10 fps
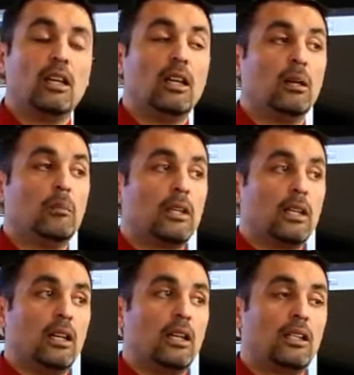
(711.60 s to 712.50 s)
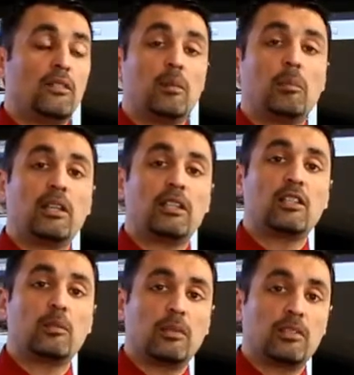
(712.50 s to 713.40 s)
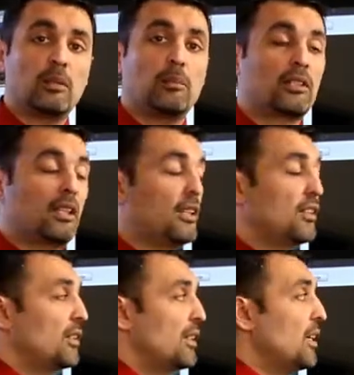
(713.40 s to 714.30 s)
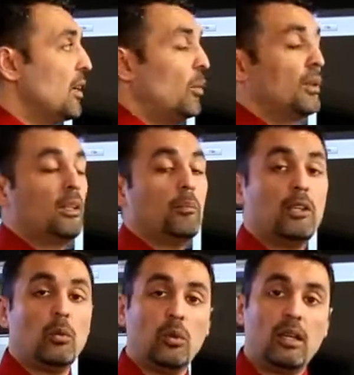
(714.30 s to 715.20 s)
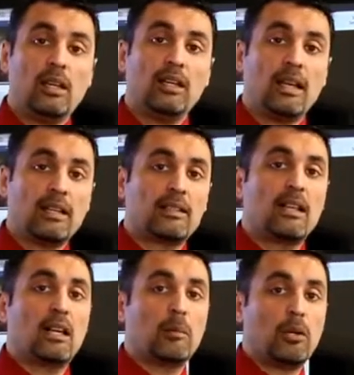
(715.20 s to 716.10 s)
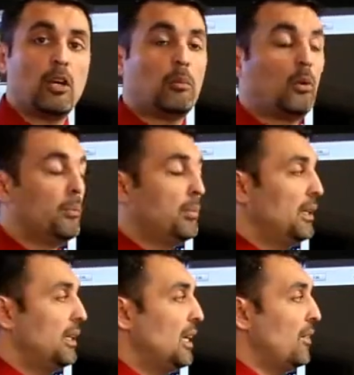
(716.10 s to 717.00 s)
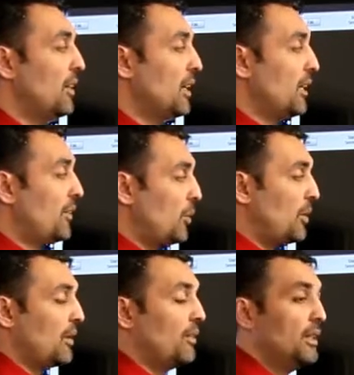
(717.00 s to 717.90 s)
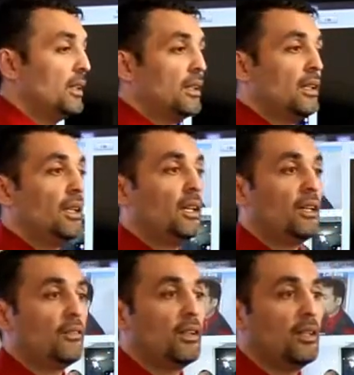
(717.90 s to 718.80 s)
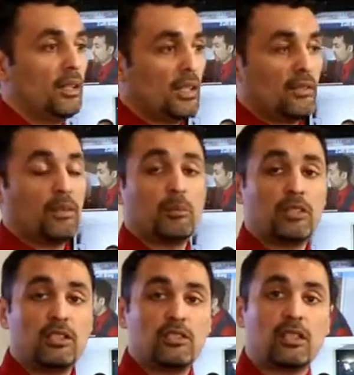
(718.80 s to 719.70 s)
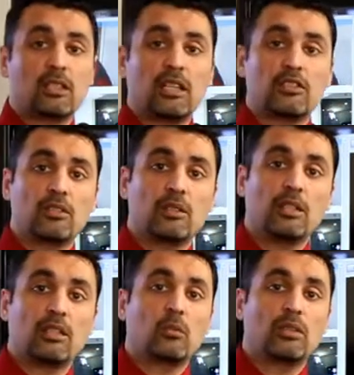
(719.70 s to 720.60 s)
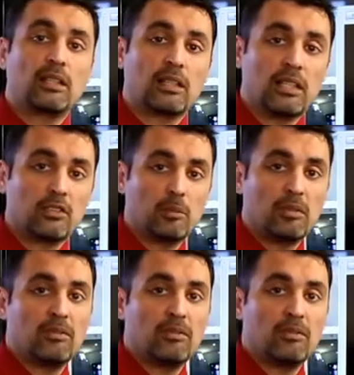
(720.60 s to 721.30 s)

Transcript: participants simultaneously, whether it be a Word, Excel, PowerPoint, PDF. If I want to have if I'm teaching a class within a classroom